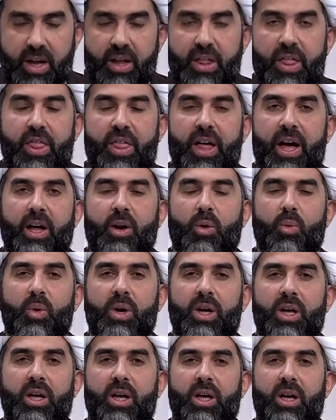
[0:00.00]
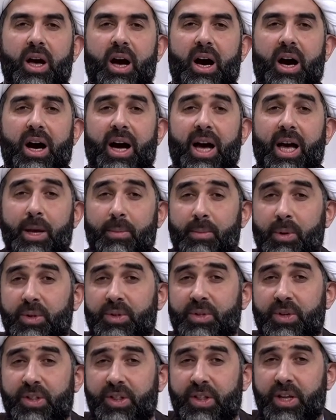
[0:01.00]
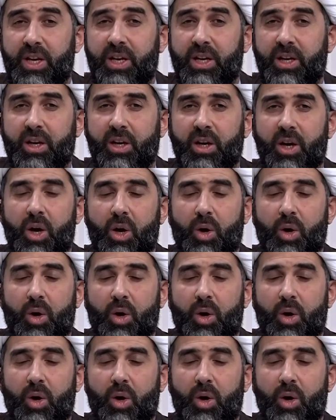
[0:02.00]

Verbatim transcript: that we are able to think,